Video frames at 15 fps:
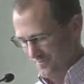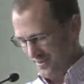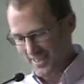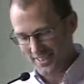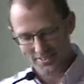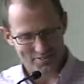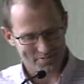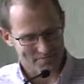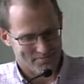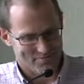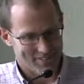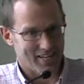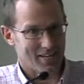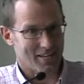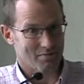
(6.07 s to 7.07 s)
Alison.
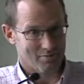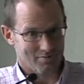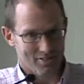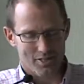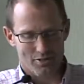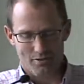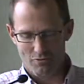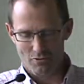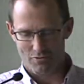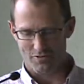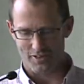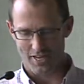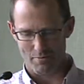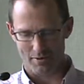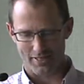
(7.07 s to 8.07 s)
Thank you, everyone, for
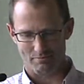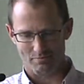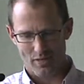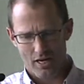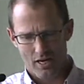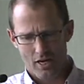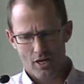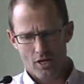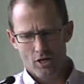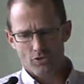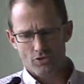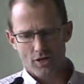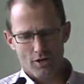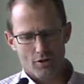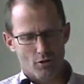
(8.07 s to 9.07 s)
coming.
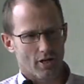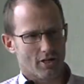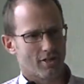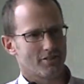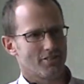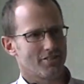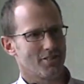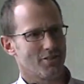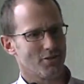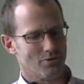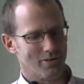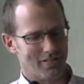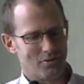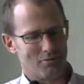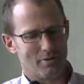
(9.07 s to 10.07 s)
So I'd like to tell you a
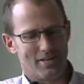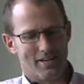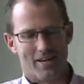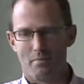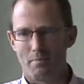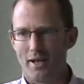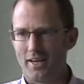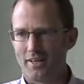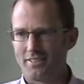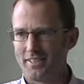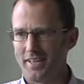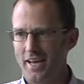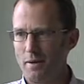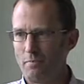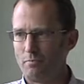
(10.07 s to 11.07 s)
little bit about,
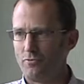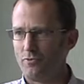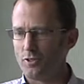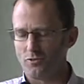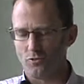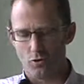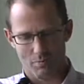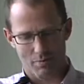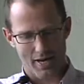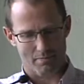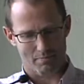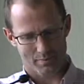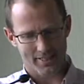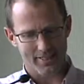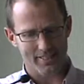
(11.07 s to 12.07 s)
first of all, about
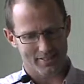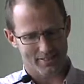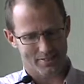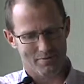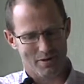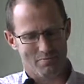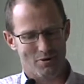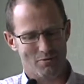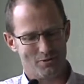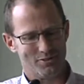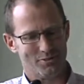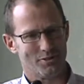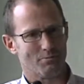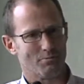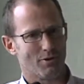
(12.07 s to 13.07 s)
me, about my
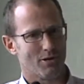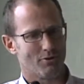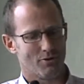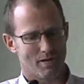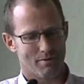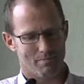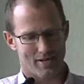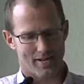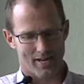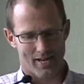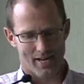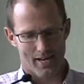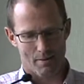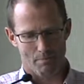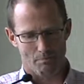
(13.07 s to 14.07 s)
research program,
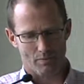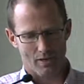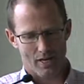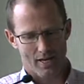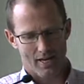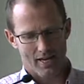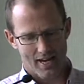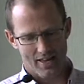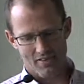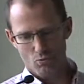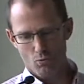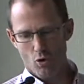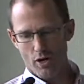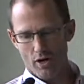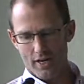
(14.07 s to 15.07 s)
and then
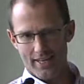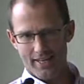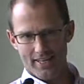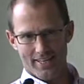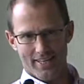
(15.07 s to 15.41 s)
why